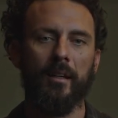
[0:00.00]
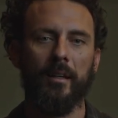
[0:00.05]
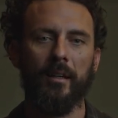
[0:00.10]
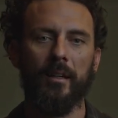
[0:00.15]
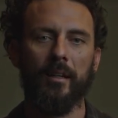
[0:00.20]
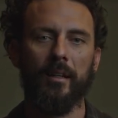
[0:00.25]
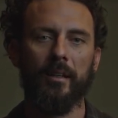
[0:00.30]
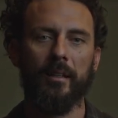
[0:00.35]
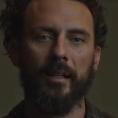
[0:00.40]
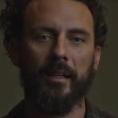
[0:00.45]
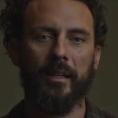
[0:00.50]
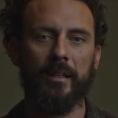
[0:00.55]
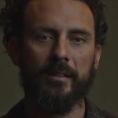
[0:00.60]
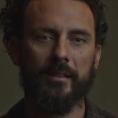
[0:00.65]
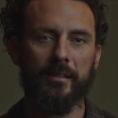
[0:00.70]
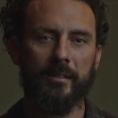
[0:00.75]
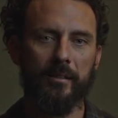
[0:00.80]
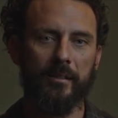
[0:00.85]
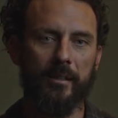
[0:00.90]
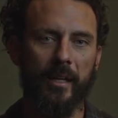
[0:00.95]
and that
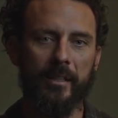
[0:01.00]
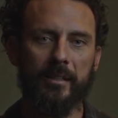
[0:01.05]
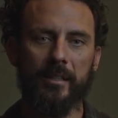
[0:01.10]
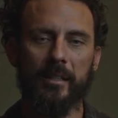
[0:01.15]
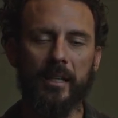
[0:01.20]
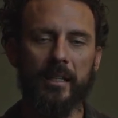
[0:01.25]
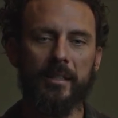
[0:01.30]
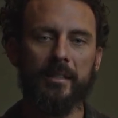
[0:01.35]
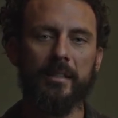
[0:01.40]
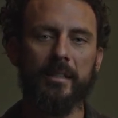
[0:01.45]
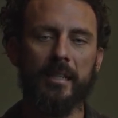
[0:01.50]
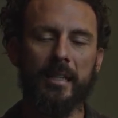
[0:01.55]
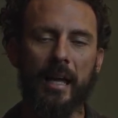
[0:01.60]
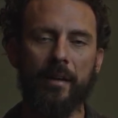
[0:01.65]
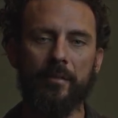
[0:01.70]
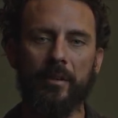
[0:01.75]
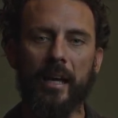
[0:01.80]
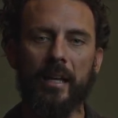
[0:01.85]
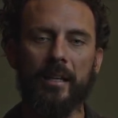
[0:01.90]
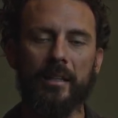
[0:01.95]
it's nice and easy to
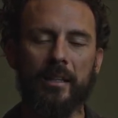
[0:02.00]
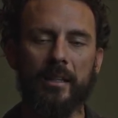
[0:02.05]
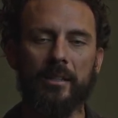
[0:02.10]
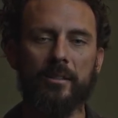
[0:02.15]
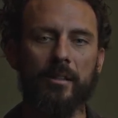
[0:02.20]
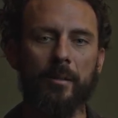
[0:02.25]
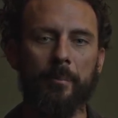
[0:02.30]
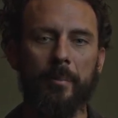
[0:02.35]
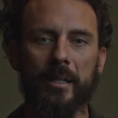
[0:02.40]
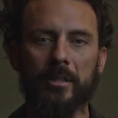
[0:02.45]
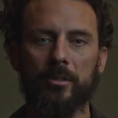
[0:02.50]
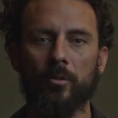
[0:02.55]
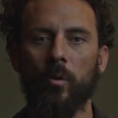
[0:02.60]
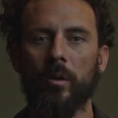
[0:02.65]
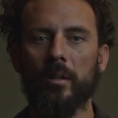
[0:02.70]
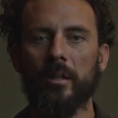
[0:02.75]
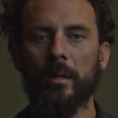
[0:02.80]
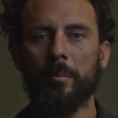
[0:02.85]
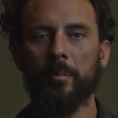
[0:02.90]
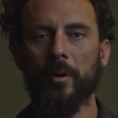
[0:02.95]
navigate, and these are the best
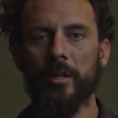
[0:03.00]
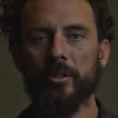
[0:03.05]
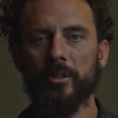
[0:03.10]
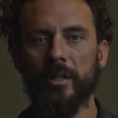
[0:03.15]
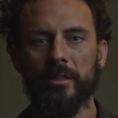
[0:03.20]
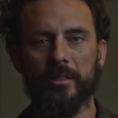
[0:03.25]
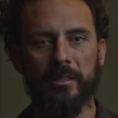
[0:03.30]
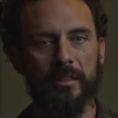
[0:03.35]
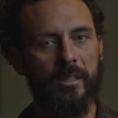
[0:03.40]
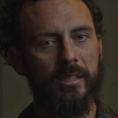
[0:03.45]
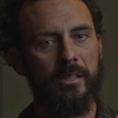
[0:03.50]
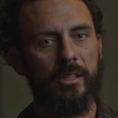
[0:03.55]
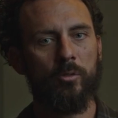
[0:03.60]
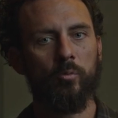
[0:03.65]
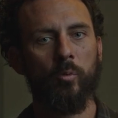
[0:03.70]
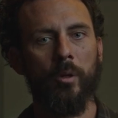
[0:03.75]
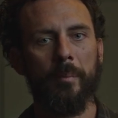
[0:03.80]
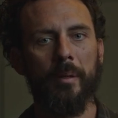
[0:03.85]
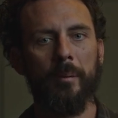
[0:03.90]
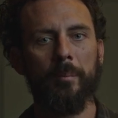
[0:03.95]
quality projects, and this is
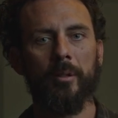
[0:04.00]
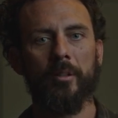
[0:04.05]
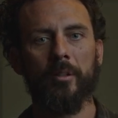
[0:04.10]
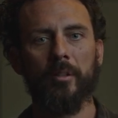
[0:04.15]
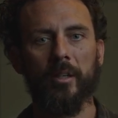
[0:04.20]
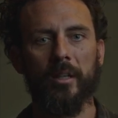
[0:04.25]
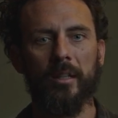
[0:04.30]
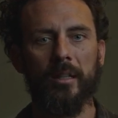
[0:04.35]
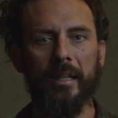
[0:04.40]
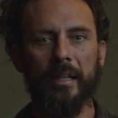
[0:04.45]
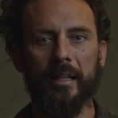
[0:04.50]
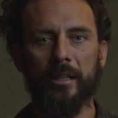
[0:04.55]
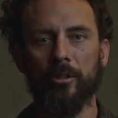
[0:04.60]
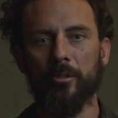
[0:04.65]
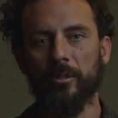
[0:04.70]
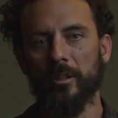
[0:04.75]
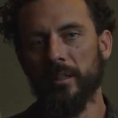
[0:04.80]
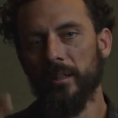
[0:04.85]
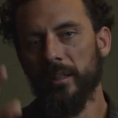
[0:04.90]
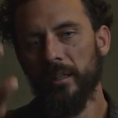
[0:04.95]
where people are going to click, and
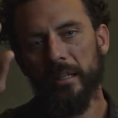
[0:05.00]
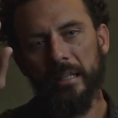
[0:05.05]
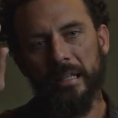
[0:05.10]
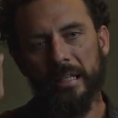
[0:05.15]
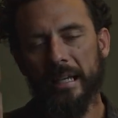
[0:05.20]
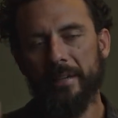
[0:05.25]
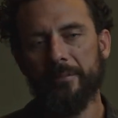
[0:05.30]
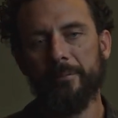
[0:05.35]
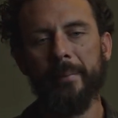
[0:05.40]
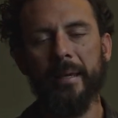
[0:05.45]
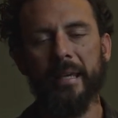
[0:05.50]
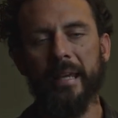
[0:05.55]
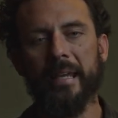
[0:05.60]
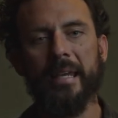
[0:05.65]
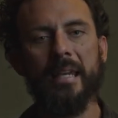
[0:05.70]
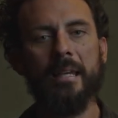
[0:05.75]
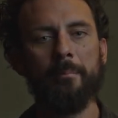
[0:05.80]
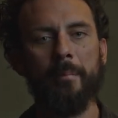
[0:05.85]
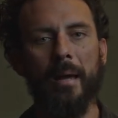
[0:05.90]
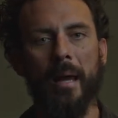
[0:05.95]
you can even make a
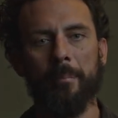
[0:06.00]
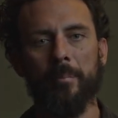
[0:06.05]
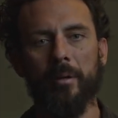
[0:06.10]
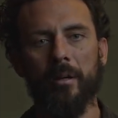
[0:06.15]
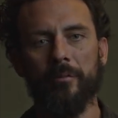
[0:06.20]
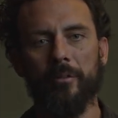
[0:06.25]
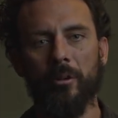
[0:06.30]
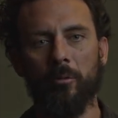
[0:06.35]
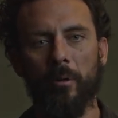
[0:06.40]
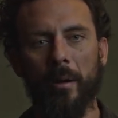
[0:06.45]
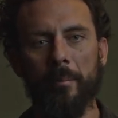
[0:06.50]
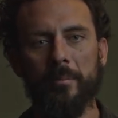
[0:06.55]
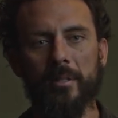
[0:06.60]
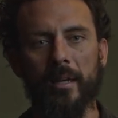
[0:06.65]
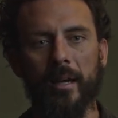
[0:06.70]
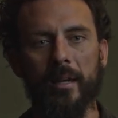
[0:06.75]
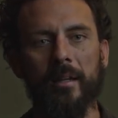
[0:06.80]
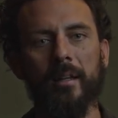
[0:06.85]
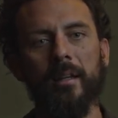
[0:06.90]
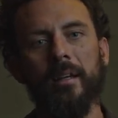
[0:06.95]
heat map of your
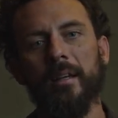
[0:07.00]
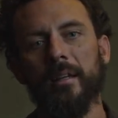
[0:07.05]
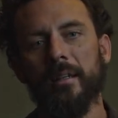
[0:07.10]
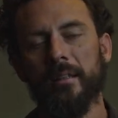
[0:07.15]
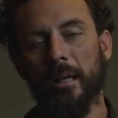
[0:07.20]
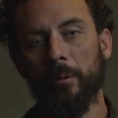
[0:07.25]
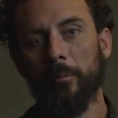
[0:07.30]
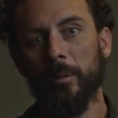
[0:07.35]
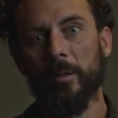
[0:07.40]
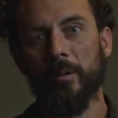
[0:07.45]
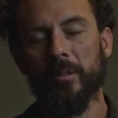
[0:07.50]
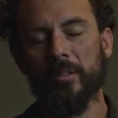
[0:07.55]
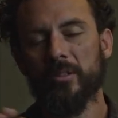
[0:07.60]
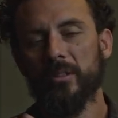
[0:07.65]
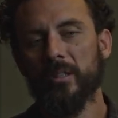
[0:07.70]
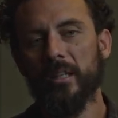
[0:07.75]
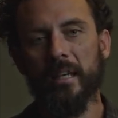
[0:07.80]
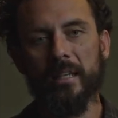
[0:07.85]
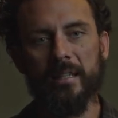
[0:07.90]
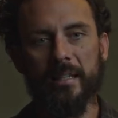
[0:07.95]
website. That way, you can
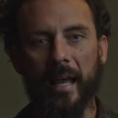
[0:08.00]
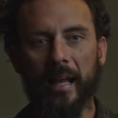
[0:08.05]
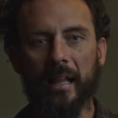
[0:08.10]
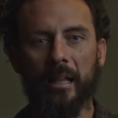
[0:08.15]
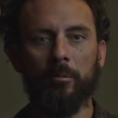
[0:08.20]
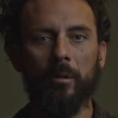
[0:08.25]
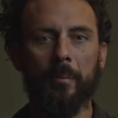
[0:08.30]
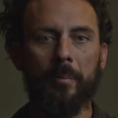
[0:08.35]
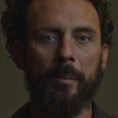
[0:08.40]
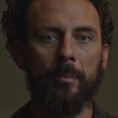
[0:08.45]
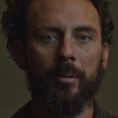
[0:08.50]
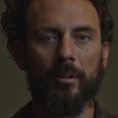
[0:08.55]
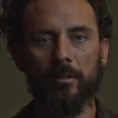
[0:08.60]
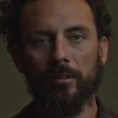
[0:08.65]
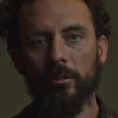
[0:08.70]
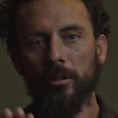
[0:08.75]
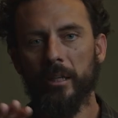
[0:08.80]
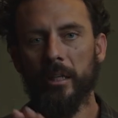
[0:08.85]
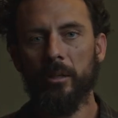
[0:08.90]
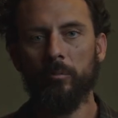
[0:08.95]
see exactly where people are
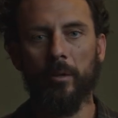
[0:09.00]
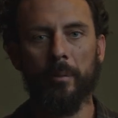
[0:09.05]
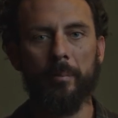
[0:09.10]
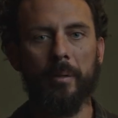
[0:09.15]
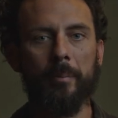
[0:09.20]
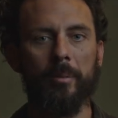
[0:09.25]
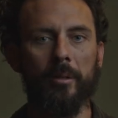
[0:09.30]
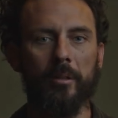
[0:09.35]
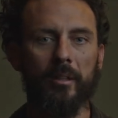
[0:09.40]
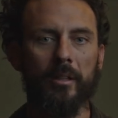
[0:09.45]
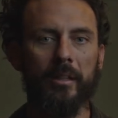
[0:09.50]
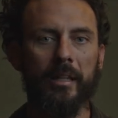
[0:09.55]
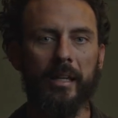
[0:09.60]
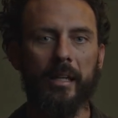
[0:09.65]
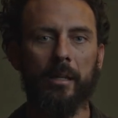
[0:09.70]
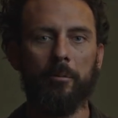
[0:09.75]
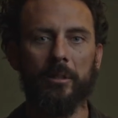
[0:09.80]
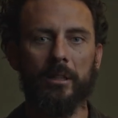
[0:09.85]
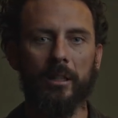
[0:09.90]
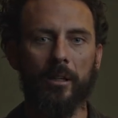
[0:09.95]
looking, where people are
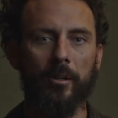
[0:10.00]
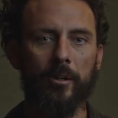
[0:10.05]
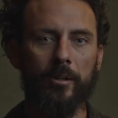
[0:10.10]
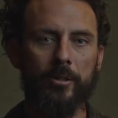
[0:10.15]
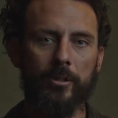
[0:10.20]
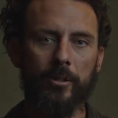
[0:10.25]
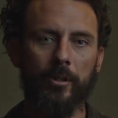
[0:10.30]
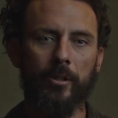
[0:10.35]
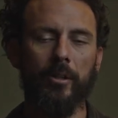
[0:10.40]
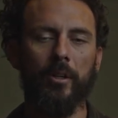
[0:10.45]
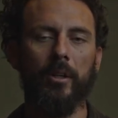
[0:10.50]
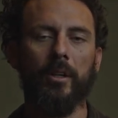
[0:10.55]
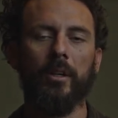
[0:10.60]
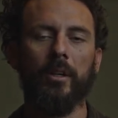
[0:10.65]
clicking with the cursor.